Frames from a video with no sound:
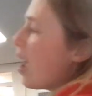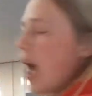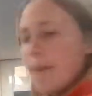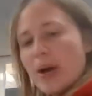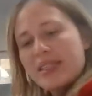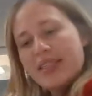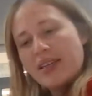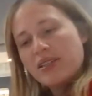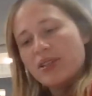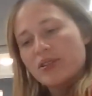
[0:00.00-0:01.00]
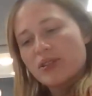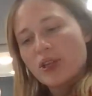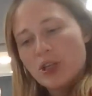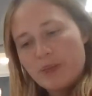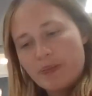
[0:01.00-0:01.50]
And my sentence
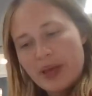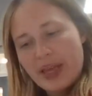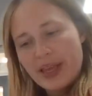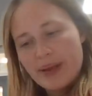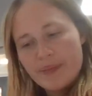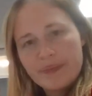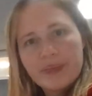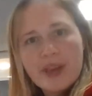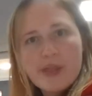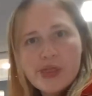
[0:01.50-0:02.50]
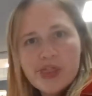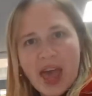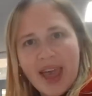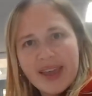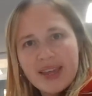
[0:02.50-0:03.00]
could be,
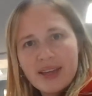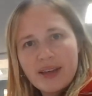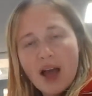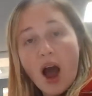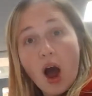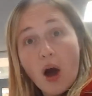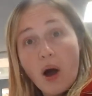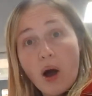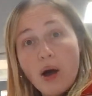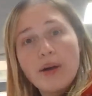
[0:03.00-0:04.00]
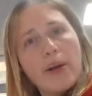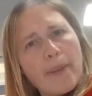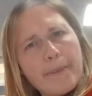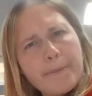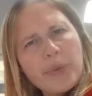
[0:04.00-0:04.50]
they are
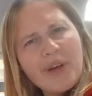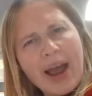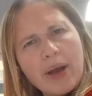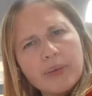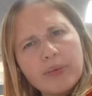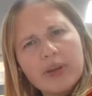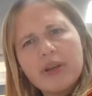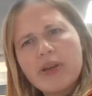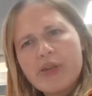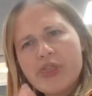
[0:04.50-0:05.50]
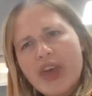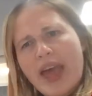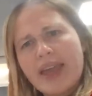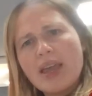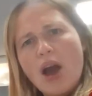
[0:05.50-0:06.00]
brown.
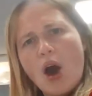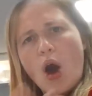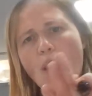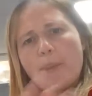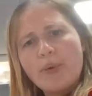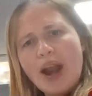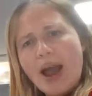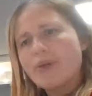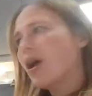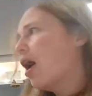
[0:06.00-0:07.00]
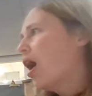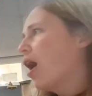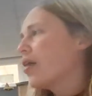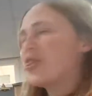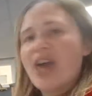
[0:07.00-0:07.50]
They are brown.
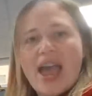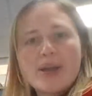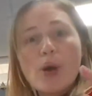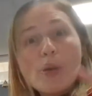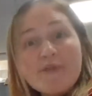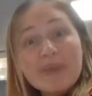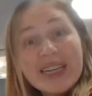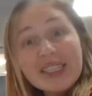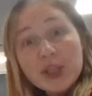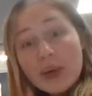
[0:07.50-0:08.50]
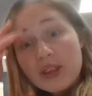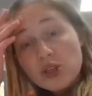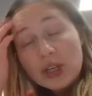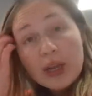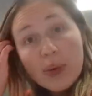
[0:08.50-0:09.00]
They. Well, we've been doing the
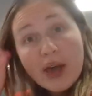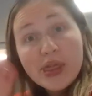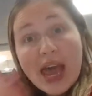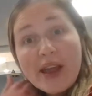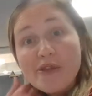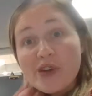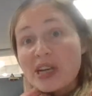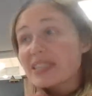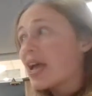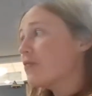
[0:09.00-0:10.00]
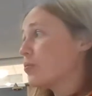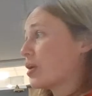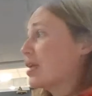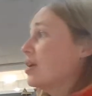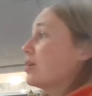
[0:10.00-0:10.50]
tricky word they in phonics, haven't
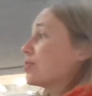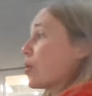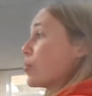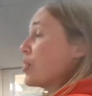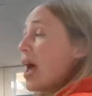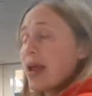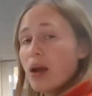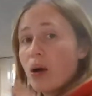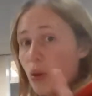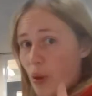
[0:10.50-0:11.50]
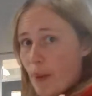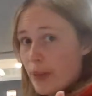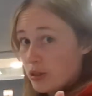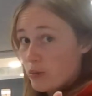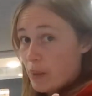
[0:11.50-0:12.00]
we? So they, although I
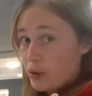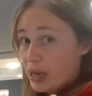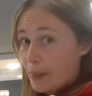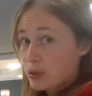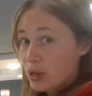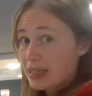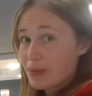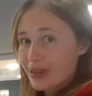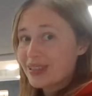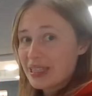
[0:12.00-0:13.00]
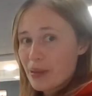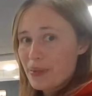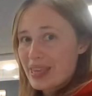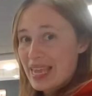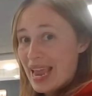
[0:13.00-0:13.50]
must remember a capital letter because it's the
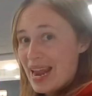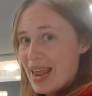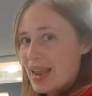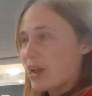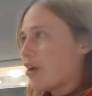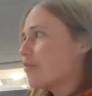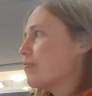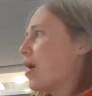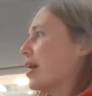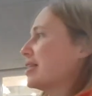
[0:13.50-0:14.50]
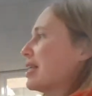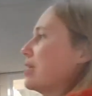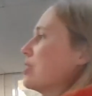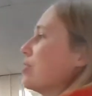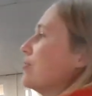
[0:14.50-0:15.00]
beginning of my
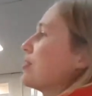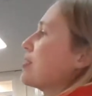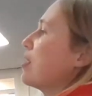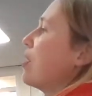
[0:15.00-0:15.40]
sentence.